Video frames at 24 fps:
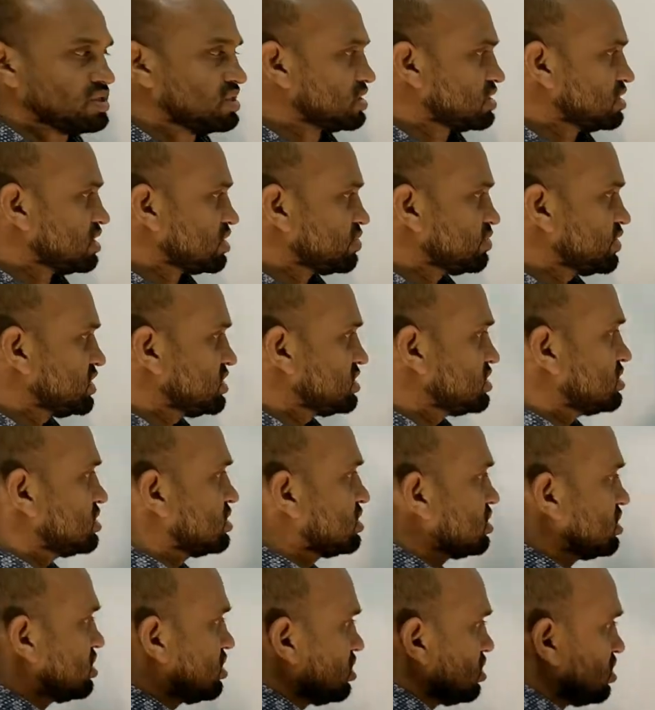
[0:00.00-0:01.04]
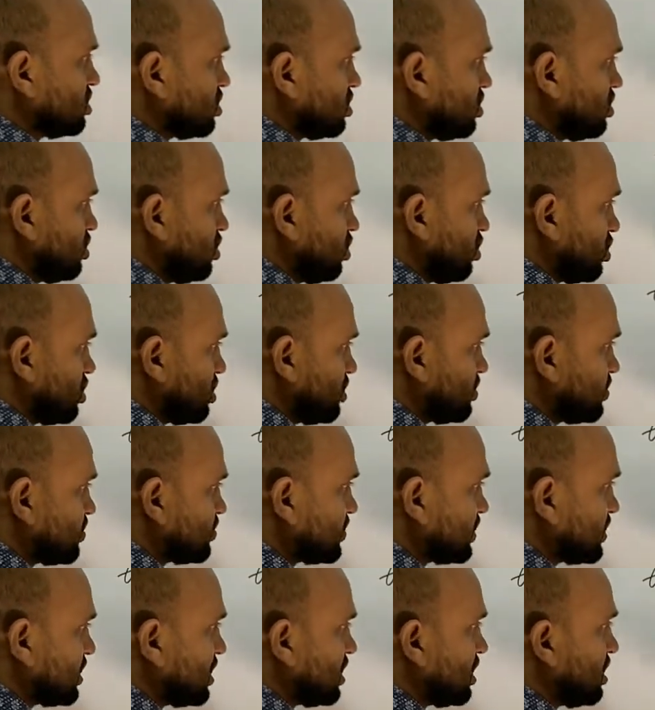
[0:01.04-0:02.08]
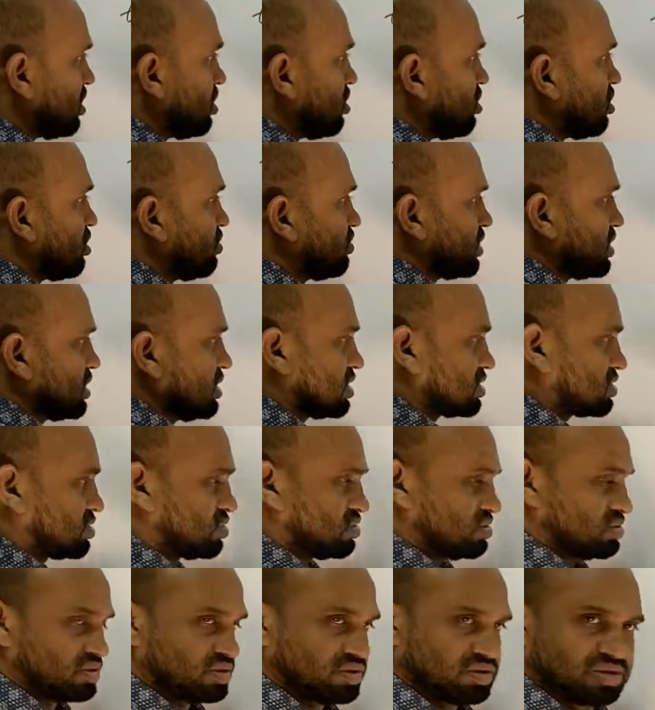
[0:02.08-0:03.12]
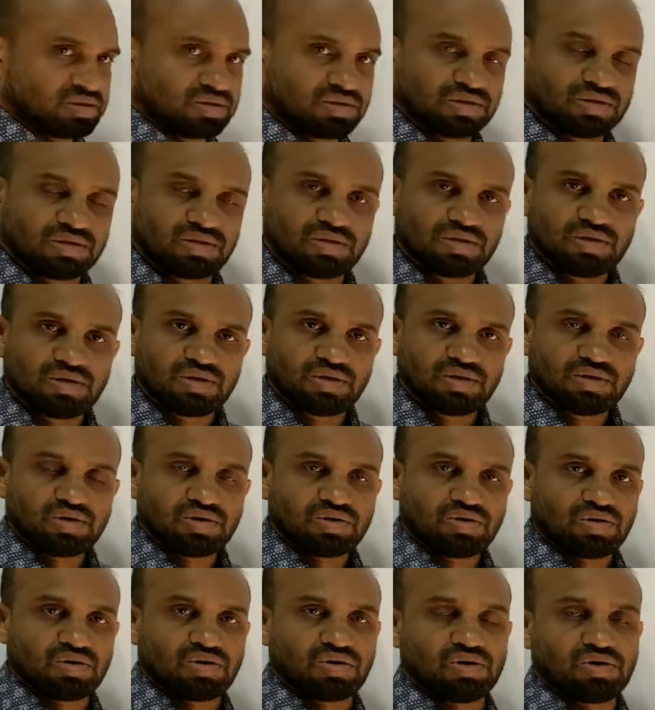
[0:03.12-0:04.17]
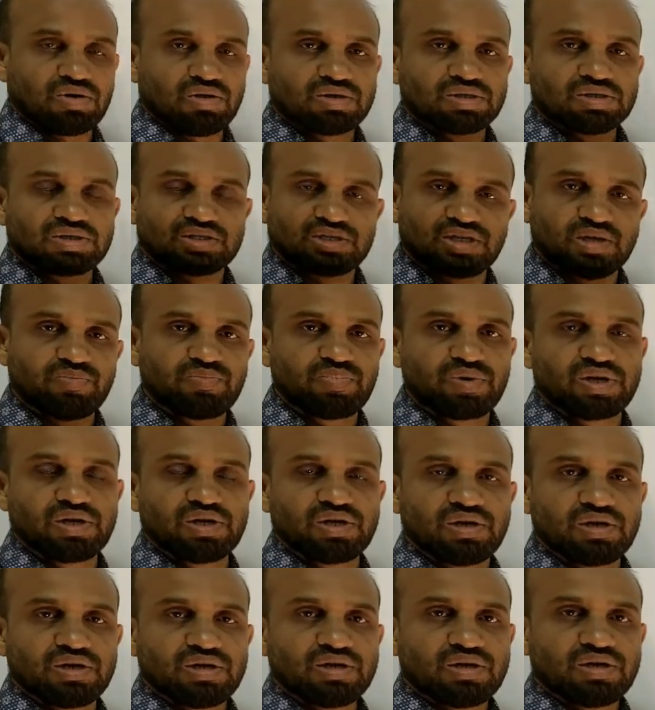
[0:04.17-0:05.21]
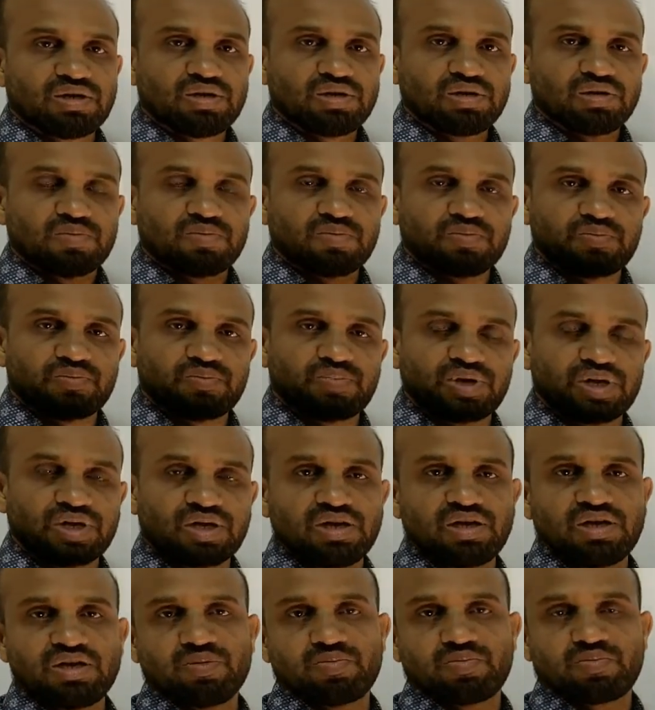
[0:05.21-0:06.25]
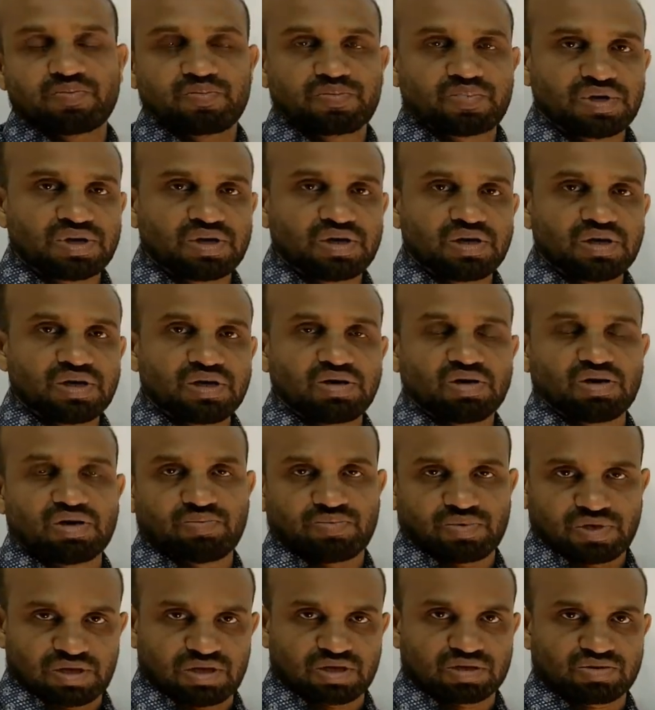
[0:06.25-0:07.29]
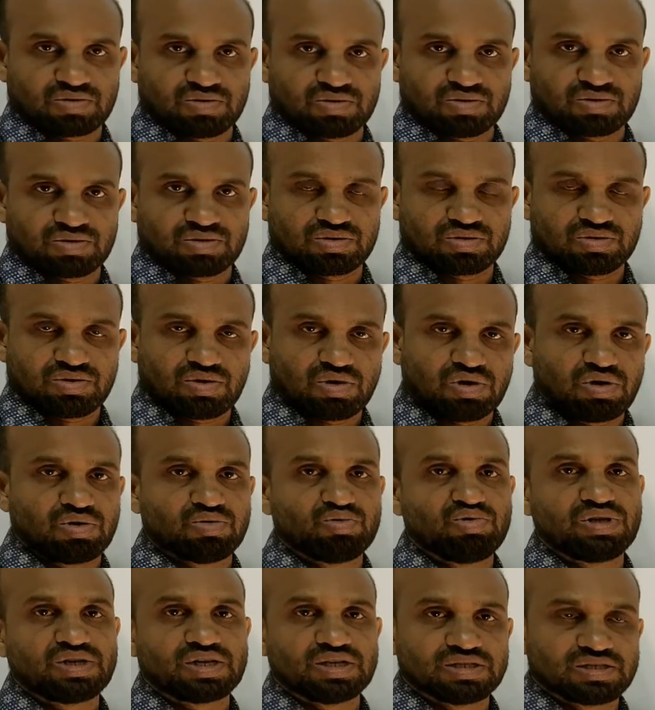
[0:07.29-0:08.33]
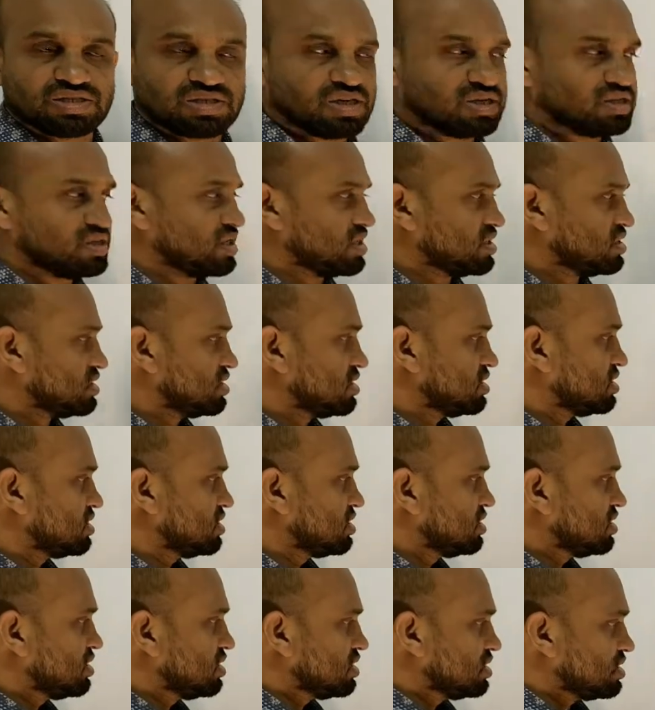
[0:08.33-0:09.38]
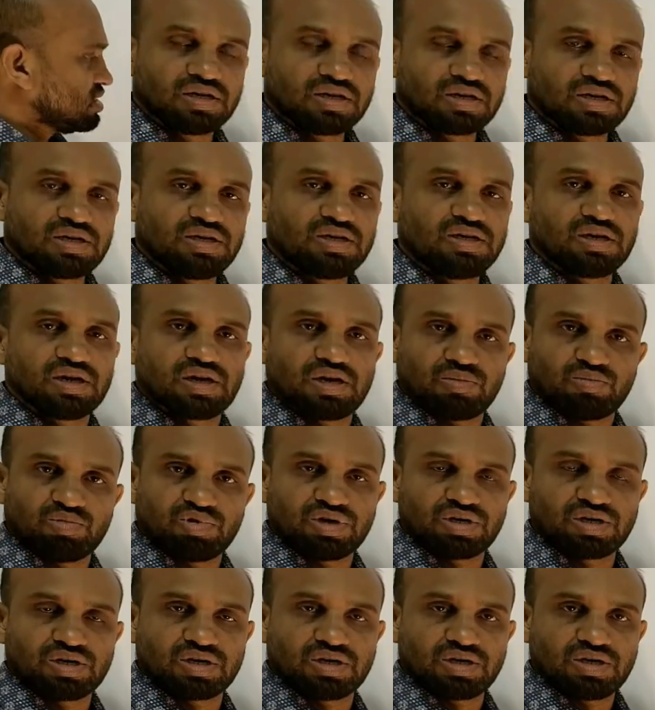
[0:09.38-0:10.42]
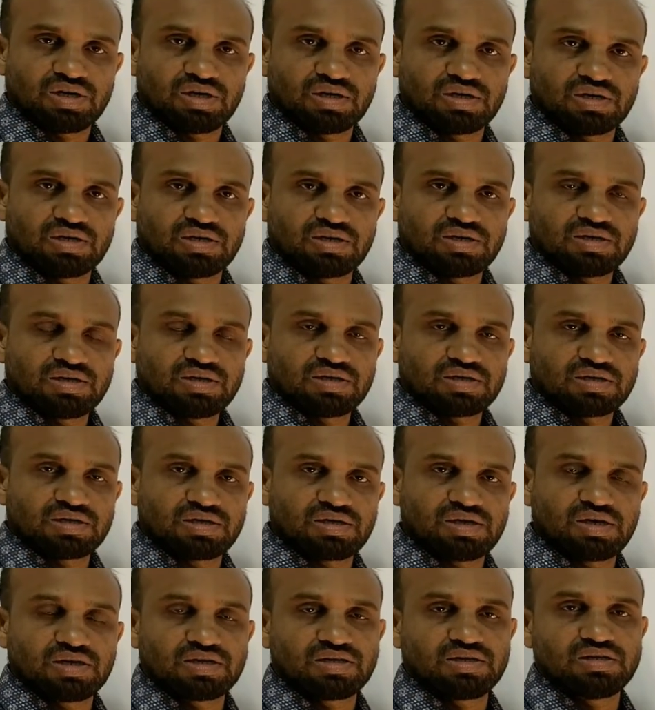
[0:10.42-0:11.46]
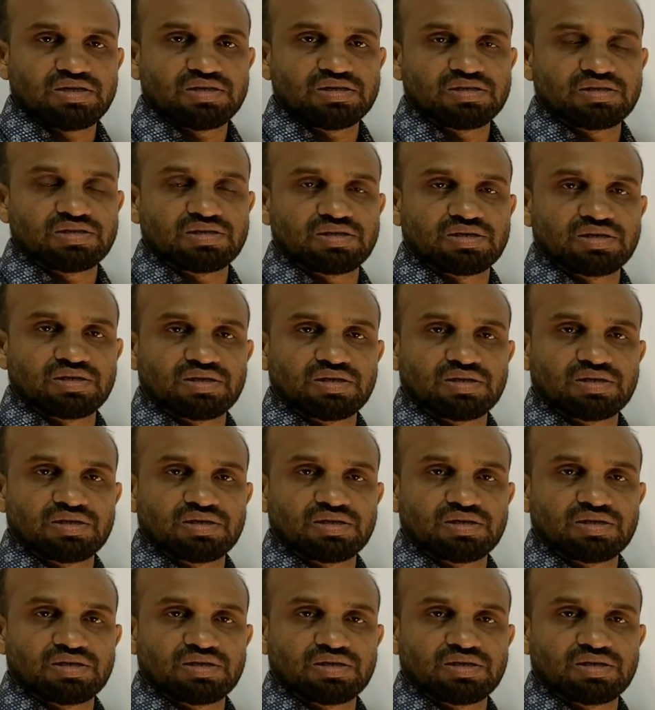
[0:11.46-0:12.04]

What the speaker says: That means lone pair of electrons, or simply free pair of electrons, or we can say that in ammonia there is